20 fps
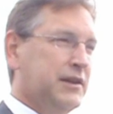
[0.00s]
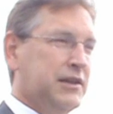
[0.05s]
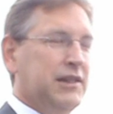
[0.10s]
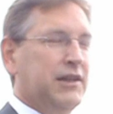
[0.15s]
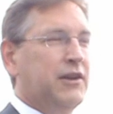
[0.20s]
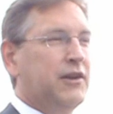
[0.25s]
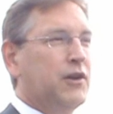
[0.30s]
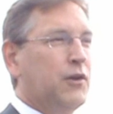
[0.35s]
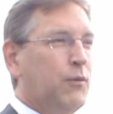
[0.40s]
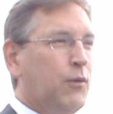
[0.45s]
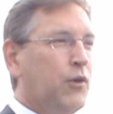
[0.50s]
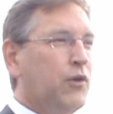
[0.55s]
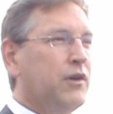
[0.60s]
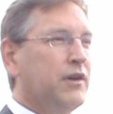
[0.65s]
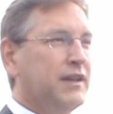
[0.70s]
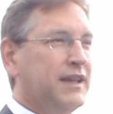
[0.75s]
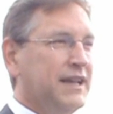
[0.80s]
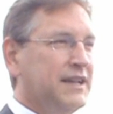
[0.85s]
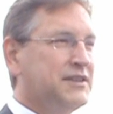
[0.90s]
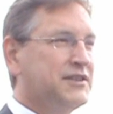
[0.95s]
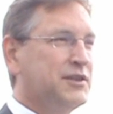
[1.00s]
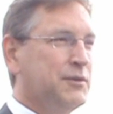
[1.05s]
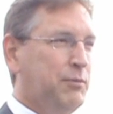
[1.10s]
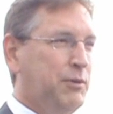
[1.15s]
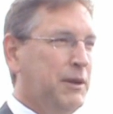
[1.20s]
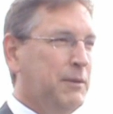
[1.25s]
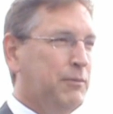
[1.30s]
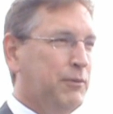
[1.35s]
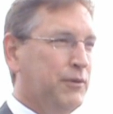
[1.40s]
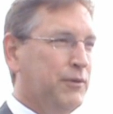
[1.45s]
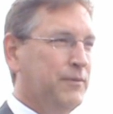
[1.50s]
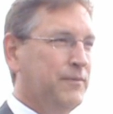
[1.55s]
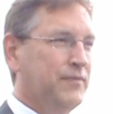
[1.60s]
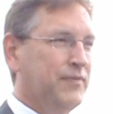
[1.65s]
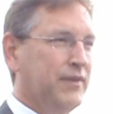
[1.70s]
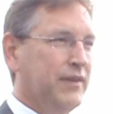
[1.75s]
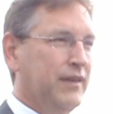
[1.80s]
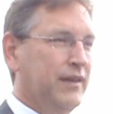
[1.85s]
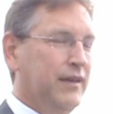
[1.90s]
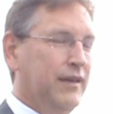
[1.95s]
declaring a war against the
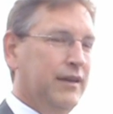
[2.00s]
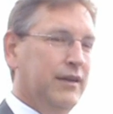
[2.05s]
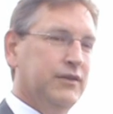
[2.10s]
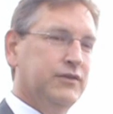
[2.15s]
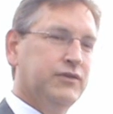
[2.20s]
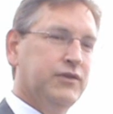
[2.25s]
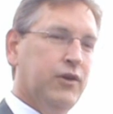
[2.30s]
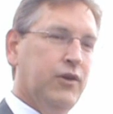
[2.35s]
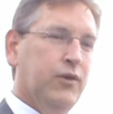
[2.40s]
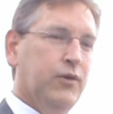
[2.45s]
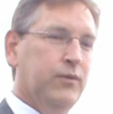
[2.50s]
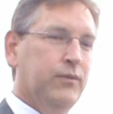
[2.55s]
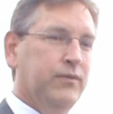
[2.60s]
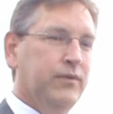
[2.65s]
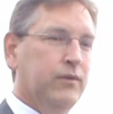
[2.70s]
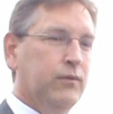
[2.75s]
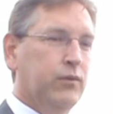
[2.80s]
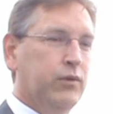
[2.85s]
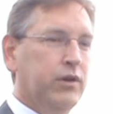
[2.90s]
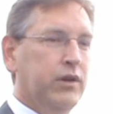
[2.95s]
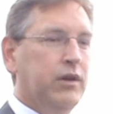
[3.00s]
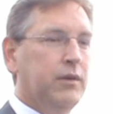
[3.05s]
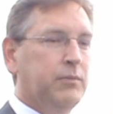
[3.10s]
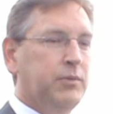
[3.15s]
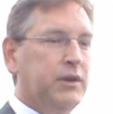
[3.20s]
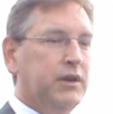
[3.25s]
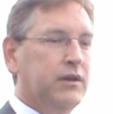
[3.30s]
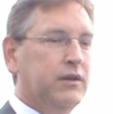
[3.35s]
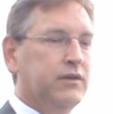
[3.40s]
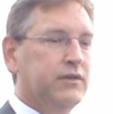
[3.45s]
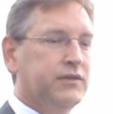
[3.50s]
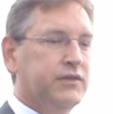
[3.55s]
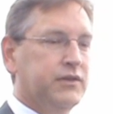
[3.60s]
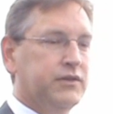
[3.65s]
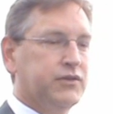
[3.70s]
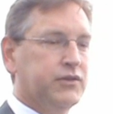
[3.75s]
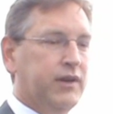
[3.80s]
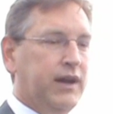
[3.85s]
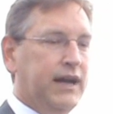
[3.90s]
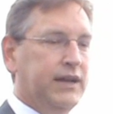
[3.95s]
people. So we're up here
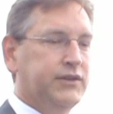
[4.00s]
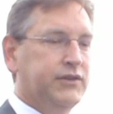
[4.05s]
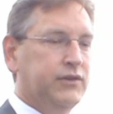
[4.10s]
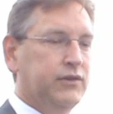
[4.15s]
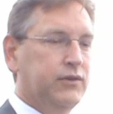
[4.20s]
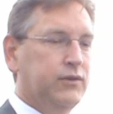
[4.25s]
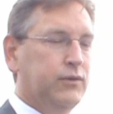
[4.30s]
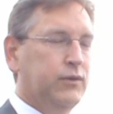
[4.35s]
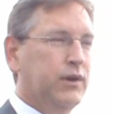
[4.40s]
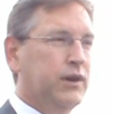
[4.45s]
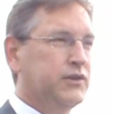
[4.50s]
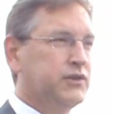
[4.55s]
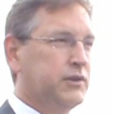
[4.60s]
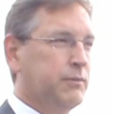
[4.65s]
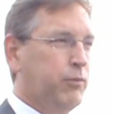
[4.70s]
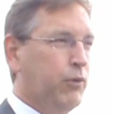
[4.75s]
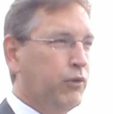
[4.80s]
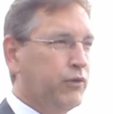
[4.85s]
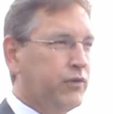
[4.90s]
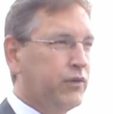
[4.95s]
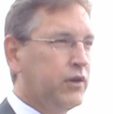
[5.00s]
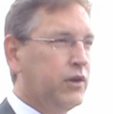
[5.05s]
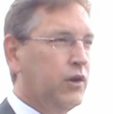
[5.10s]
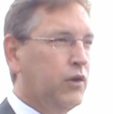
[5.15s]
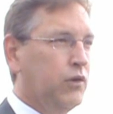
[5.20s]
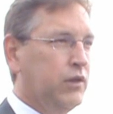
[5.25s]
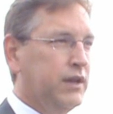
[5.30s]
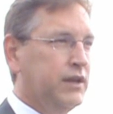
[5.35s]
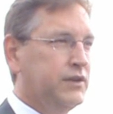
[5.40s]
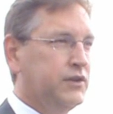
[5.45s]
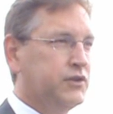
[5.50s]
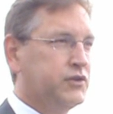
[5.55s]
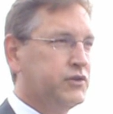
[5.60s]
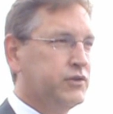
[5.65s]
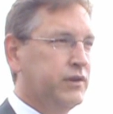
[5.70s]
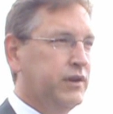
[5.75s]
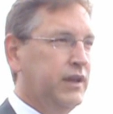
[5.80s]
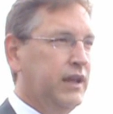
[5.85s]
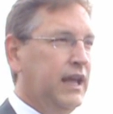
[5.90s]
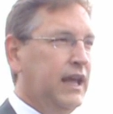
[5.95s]
to try to support the coal
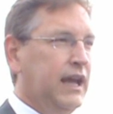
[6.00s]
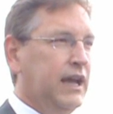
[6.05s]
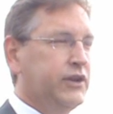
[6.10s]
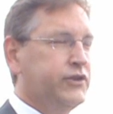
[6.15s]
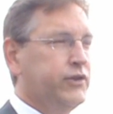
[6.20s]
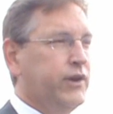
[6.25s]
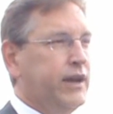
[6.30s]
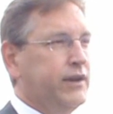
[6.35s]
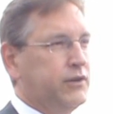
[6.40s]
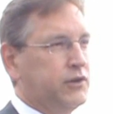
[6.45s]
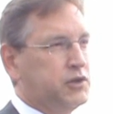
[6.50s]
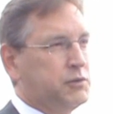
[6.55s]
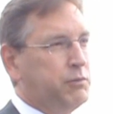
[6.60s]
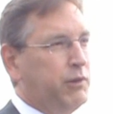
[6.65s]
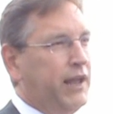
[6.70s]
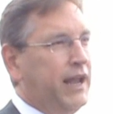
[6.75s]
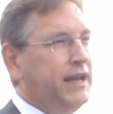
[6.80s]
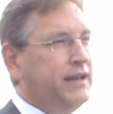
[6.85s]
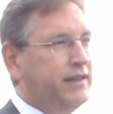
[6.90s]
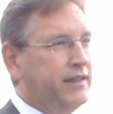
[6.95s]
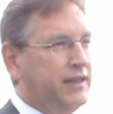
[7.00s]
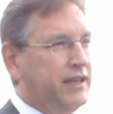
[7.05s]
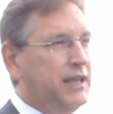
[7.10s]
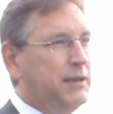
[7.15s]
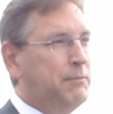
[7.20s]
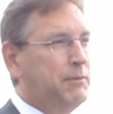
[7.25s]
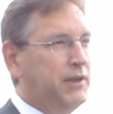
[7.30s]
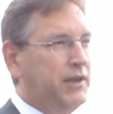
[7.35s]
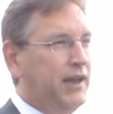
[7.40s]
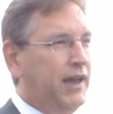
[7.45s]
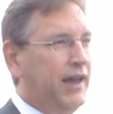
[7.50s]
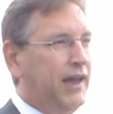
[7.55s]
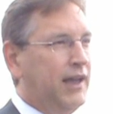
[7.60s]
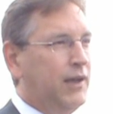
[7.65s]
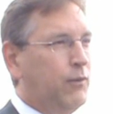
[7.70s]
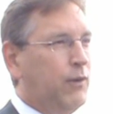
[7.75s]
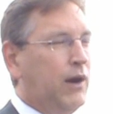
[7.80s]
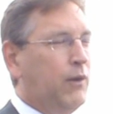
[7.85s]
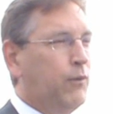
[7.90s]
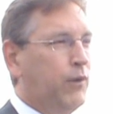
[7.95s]
industry and try to explain to the
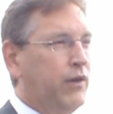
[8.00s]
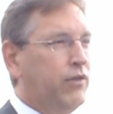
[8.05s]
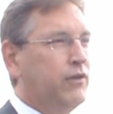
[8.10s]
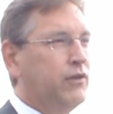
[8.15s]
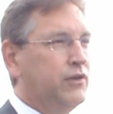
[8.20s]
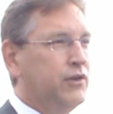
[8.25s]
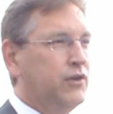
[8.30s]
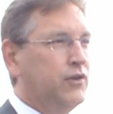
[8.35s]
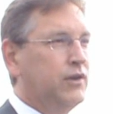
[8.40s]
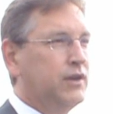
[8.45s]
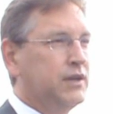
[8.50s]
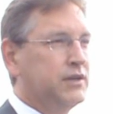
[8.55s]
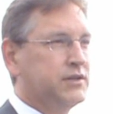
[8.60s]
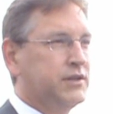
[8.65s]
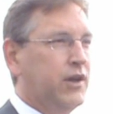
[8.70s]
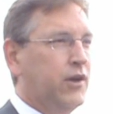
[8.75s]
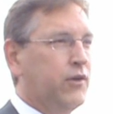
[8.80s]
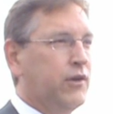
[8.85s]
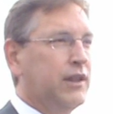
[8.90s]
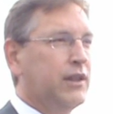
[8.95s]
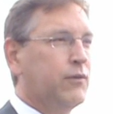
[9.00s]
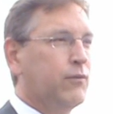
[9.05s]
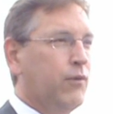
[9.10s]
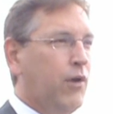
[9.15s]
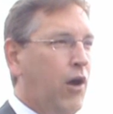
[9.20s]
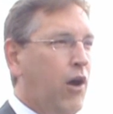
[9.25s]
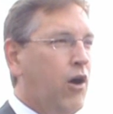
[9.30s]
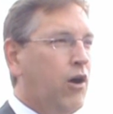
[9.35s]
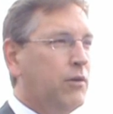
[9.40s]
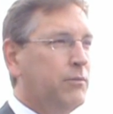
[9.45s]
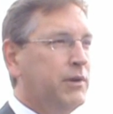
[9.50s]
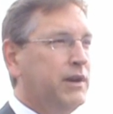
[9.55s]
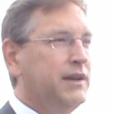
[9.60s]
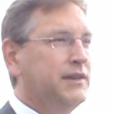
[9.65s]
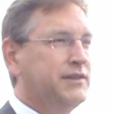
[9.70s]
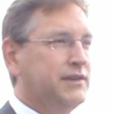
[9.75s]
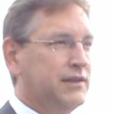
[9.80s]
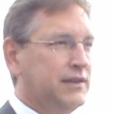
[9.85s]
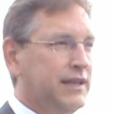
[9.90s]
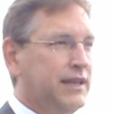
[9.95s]
EPA why what they're doing is not only wrong, but
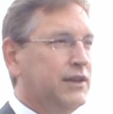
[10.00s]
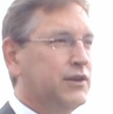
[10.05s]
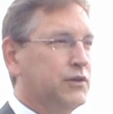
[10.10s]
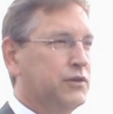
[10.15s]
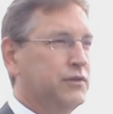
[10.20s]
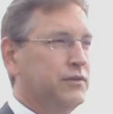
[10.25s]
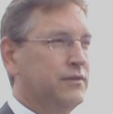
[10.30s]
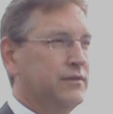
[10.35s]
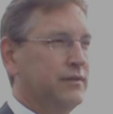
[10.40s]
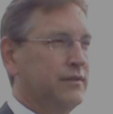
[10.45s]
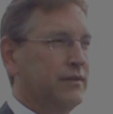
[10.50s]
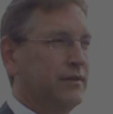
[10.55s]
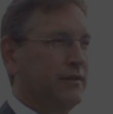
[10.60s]
it's illegal.